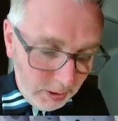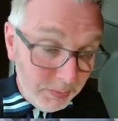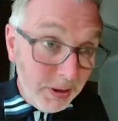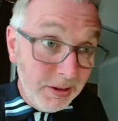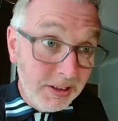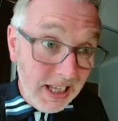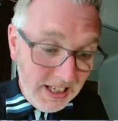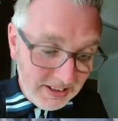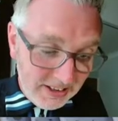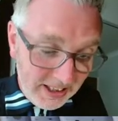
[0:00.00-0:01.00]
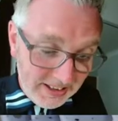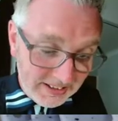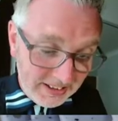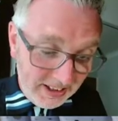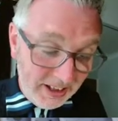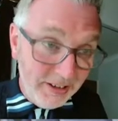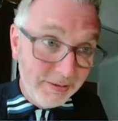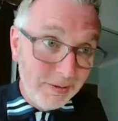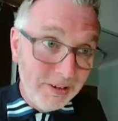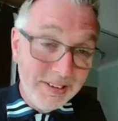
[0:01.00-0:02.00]
be on the guest list
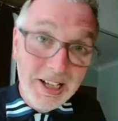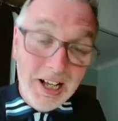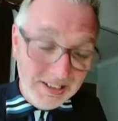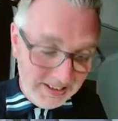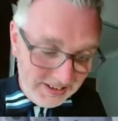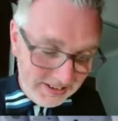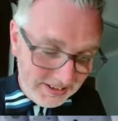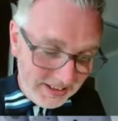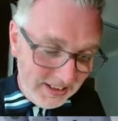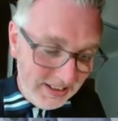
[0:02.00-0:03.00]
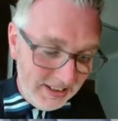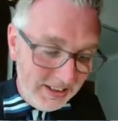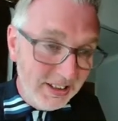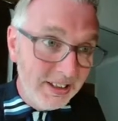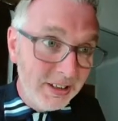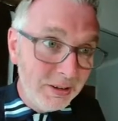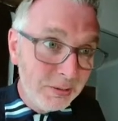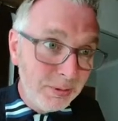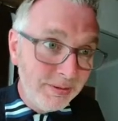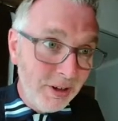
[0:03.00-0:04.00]
of one of the artists who
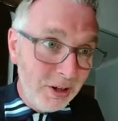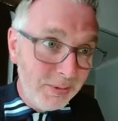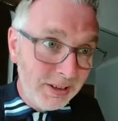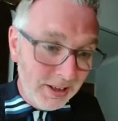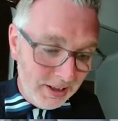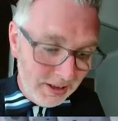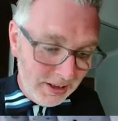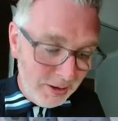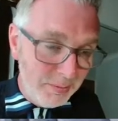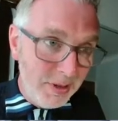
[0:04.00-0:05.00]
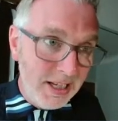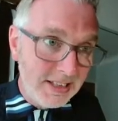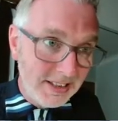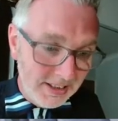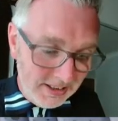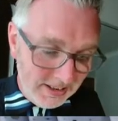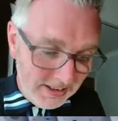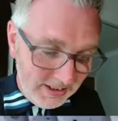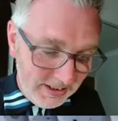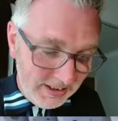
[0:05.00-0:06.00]
was performing there. Amazing.
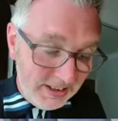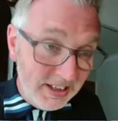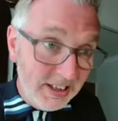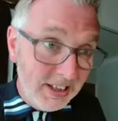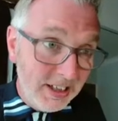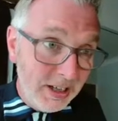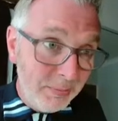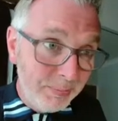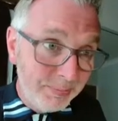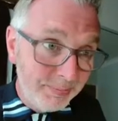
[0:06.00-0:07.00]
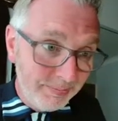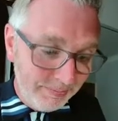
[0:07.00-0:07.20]
Um,